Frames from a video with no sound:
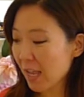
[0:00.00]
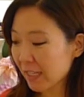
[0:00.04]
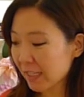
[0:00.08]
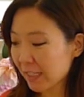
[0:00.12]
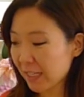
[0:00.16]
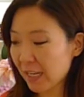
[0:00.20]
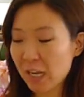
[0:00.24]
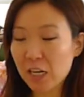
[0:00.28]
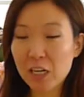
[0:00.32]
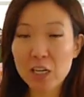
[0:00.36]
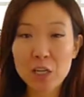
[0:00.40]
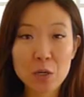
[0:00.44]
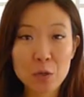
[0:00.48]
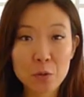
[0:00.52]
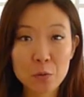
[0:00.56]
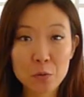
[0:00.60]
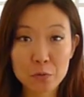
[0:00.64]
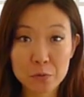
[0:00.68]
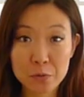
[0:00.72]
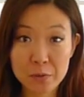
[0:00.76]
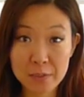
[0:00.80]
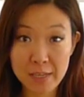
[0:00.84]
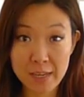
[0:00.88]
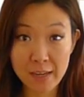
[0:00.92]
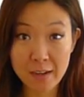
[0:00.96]

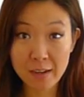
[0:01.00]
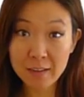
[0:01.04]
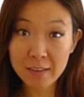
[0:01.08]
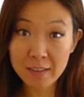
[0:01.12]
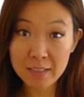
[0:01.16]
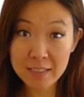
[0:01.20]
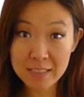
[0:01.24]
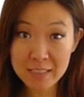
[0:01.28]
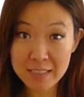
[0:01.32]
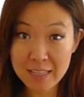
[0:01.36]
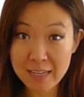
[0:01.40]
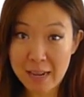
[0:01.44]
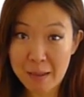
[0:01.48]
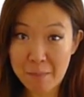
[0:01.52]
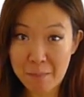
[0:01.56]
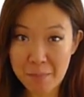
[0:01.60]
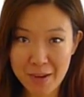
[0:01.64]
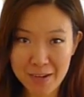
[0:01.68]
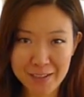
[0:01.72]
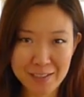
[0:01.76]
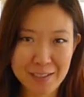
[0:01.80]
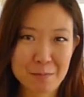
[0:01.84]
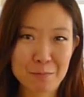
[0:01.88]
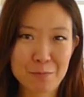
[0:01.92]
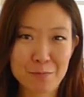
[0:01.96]
yellow ranunculus that I
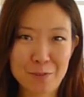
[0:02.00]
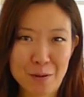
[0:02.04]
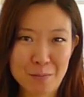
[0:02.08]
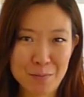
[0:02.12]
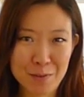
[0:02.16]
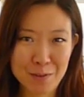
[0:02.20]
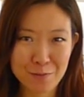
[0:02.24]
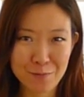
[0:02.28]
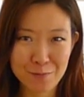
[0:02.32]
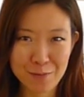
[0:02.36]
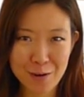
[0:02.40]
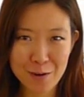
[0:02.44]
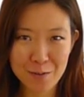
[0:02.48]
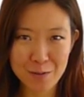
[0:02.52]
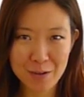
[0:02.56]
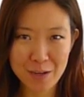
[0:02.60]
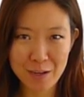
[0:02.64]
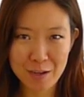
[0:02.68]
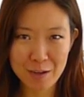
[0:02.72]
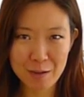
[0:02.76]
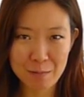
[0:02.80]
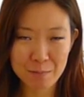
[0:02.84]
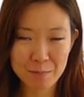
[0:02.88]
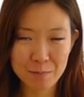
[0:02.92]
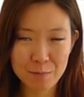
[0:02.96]
picked up from the
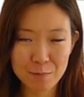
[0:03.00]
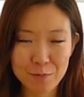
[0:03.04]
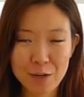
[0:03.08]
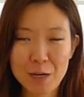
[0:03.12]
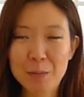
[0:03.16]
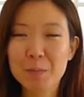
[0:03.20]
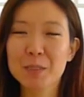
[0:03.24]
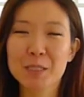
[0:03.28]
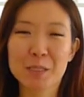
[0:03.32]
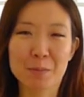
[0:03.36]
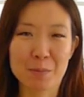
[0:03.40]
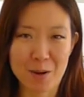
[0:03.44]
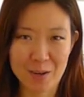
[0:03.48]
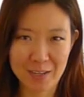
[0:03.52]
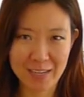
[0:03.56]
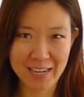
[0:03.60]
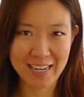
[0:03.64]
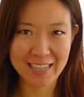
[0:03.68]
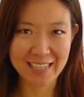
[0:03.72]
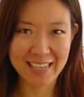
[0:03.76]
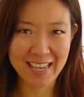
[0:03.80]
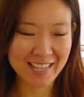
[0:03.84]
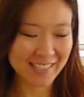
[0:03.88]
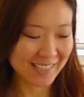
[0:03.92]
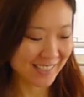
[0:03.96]
farmer's
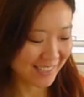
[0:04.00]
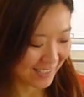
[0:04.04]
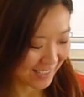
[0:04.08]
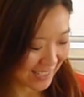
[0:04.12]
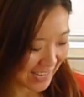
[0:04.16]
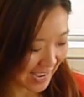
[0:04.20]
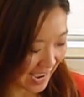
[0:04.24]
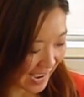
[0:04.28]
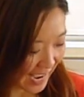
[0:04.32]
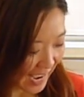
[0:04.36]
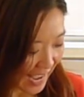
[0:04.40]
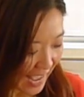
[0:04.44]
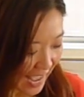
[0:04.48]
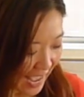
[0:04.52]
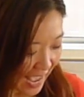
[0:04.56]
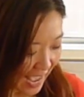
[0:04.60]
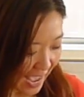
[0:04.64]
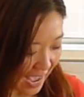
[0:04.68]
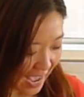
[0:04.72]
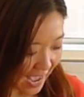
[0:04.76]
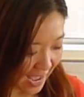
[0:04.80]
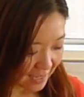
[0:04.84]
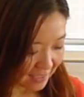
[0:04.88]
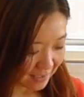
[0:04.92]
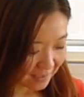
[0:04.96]
market yesterday,
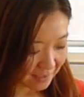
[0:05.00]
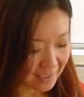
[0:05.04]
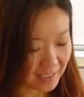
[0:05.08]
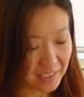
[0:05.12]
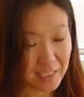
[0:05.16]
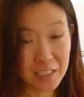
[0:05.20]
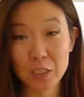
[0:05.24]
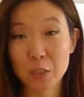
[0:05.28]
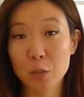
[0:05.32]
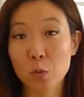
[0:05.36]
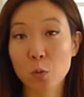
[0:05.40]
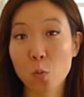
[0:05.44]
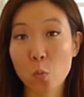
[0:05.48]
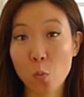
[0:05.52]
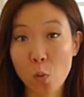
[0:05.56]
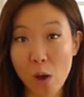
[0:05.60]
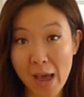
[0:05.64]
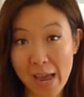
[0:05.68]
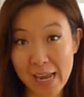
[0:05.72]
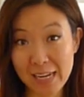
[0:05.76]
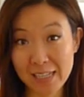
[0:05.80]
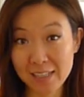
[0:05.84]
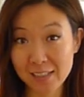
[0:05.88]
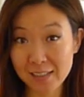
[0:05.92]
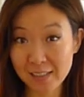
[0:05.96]
and these
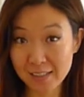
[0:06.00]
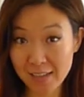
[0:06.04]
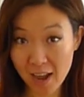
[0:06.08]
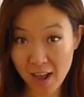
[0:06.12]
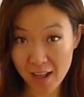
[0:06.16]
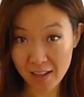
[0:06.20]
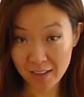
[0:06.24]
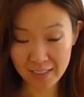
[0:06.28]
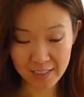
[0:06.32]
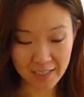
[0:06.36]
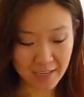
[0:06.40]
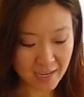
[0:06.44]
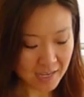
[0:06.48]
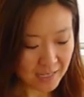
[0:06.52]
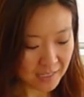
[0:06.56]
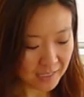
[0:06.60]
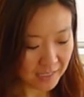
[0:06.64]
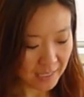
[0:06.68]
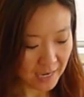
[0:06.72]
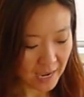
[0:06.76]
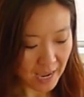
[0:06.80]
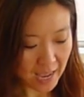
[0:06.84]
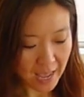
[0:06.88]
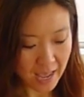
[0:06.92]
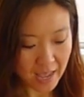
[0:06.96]
white
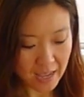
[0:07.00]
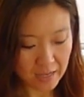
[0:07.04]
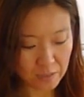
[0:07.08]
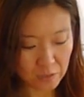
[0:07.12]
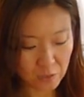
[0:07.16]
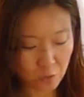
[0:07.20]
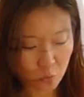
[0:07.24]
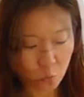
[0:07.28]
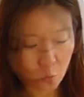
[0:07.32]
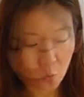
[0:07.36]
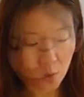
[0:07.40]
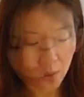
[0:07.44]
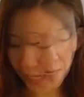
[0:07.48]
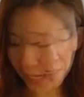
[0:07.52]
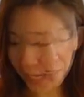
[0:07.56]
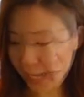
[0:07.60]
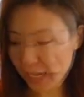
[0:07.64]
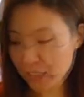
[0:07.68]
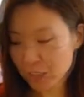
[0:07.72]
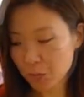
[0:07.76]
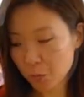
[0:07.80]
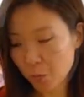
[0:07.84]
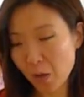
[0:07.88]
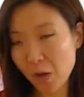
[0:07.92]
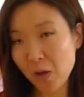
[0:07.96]
dahlias, and white,
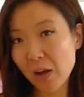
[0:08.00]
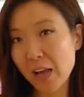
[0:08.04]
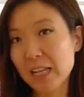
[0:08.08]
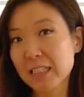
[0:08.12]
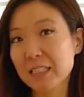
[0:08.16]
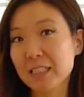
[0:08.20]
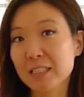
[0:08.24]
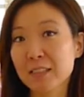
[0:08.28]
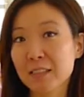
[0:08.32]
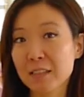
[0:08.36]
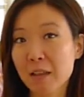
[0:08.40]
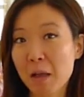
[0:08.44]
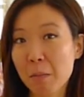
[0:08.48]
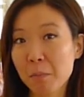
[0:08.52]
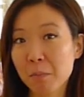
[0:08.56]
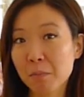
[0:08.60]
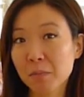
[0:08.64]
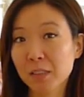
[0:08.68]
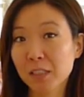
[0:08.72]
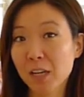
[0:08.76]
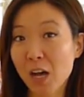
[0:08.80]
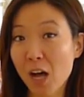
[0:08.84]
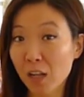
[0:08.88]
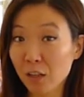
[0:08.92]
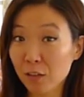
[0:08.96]
as well as
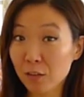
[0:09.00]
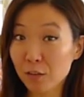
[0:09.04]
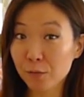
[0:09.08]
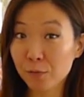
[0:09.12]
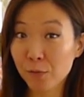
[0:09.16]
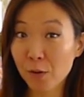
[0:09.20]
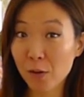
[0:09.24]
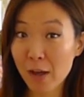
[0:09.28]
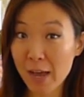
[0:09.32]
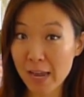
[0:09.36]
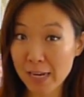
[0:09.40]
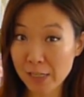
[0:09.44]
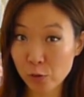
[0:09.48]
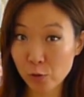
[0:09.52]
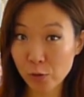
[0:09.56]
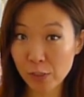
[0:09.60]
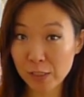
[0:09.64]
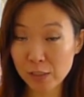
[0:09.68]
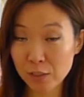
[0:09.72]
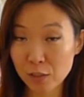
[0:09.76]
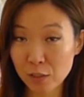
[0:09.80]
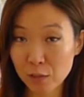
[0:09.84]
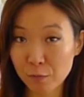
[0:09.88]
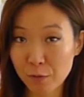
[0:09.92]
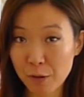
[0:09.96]
some colorful
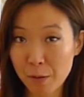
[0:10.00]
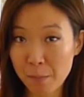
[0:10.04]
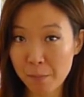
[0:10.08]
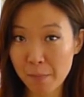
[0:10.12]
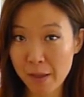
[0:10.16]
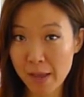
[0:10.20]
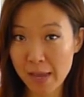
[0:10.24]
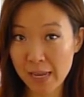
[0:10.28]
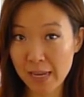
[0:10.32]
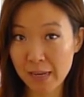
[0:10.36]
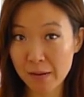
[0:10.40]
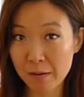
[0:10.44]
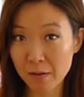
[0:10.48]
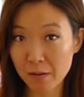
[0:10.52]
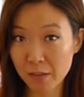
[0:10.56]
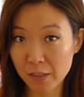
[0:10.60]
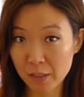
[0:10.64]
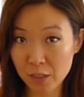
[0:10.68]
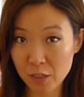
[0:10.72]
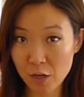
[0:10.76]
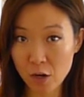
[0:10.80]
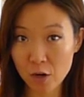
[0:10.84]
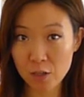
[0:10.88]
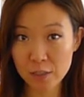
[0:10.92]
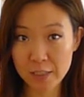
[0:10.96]
hydrangeas from my
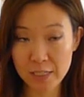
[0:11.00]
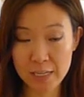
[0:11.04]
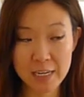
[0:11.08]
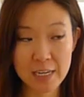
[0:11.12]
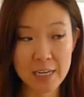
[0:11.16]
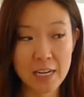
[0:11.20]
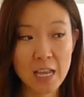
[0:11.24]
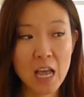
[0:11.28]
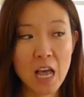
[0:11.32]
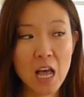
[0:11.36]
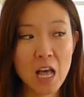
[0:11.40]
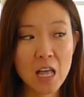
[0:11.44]
garden.